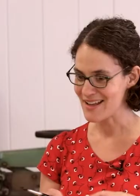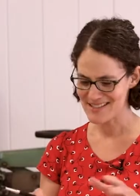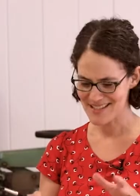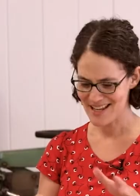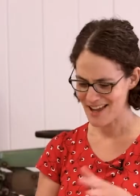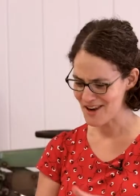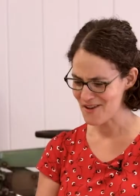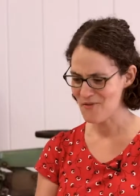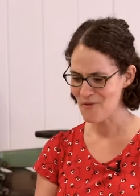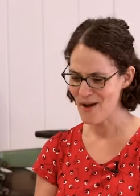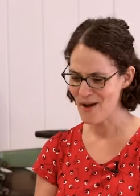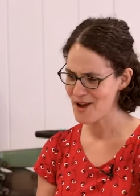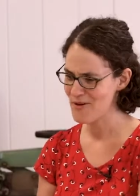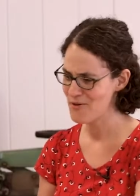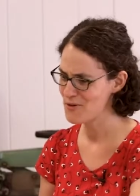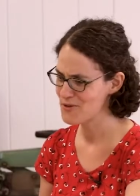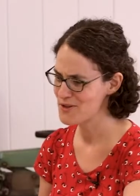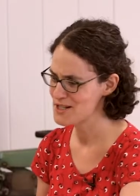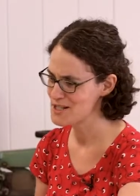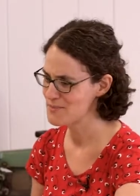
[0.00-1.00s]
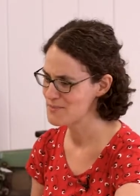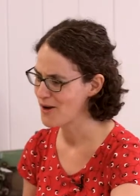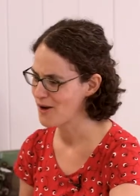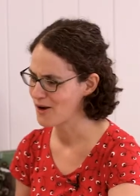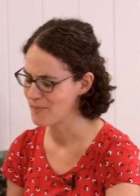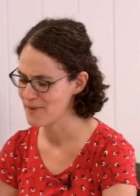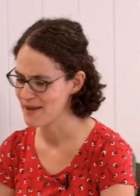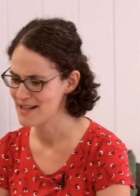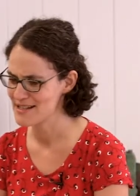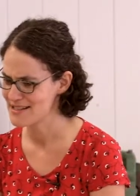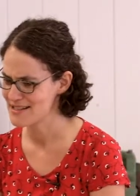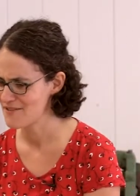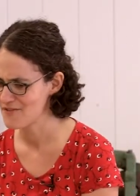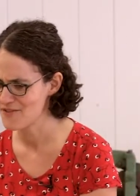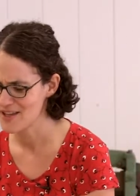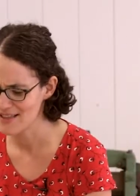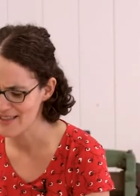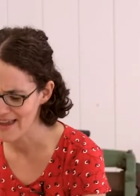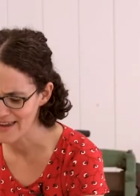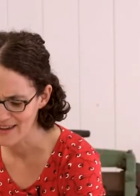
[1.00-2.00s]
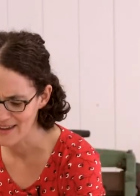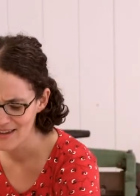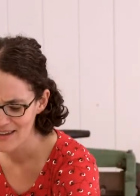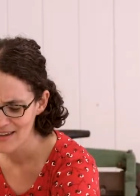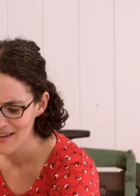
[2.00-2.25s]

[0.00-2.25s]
that's kind of why I wrote this book, because I feel like